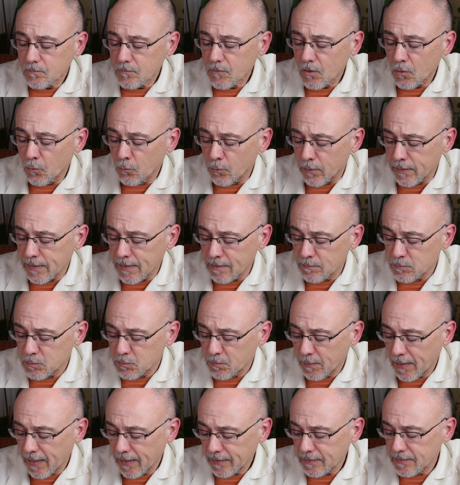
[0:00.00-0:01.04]
where he comes
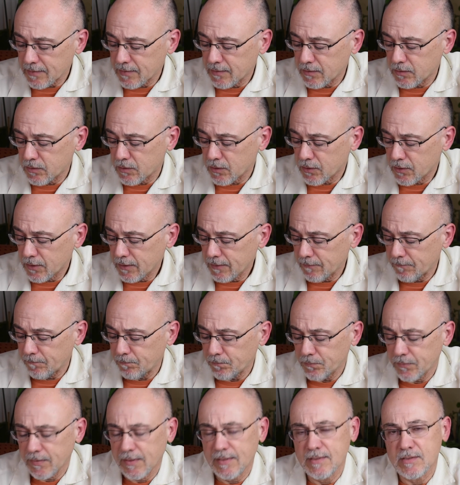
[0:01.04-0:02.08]
back to the dirt.
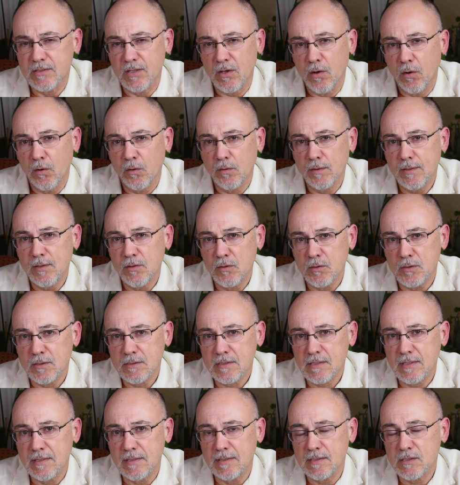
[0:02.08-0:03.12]
He's the only
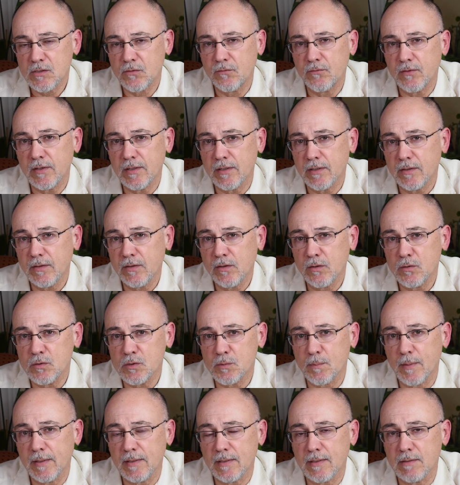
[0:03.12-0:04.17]
horse in this field who's
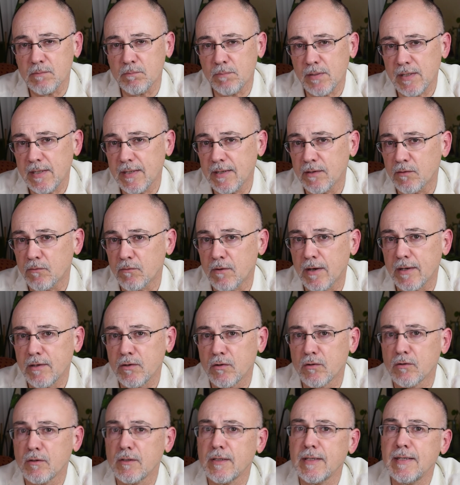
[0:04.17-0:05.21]
been competing
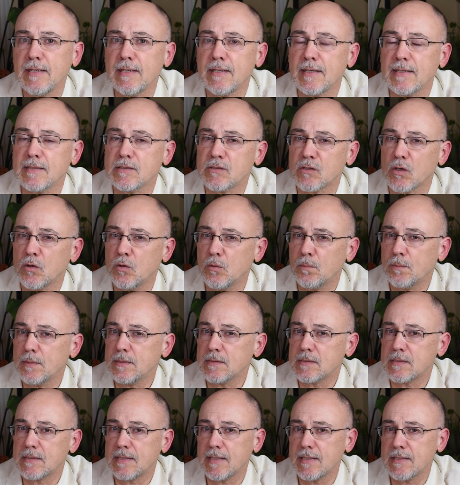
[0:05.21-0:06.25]
regularly against open
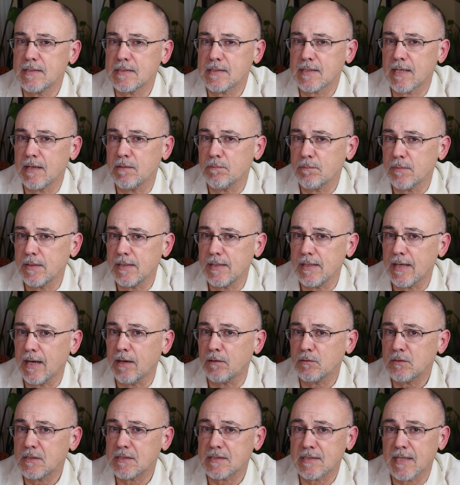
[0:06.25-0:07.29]
stakes company
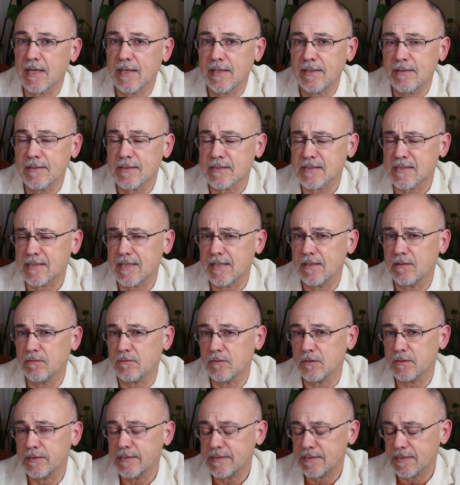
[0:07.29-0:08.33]
outside of the state of
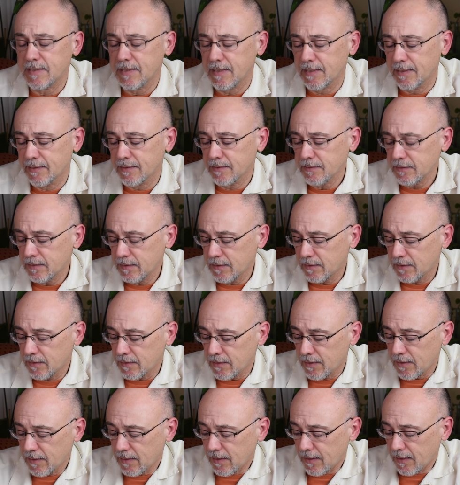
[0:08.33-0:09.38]
Louisiana.
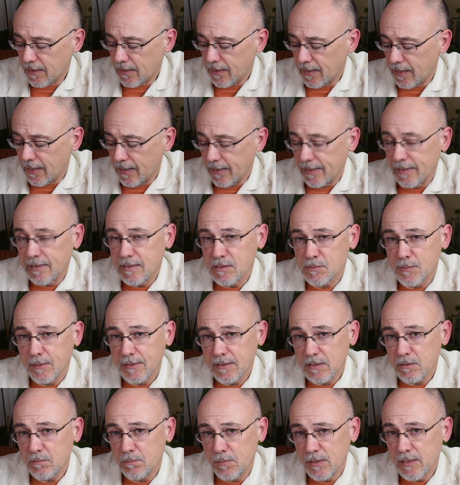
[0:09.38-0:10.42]
And he's been
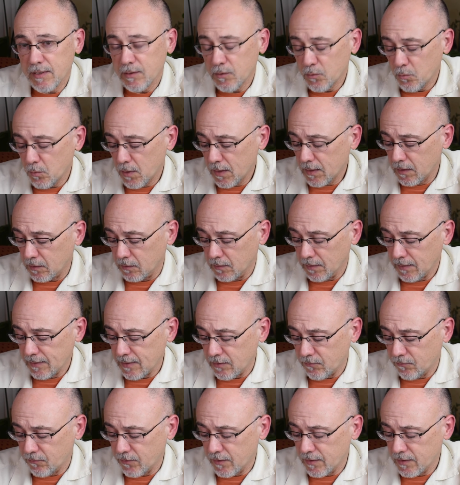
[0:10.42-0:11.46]
competing well. He
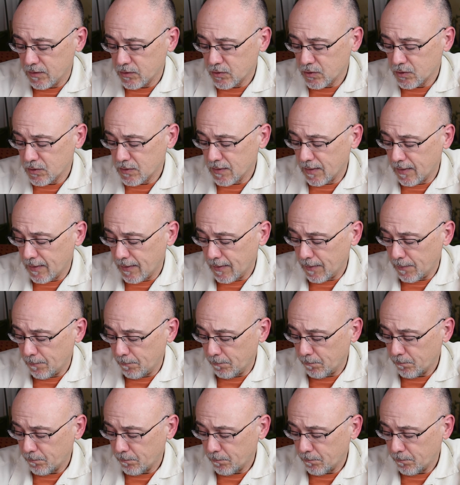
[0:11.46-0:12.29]
finished, I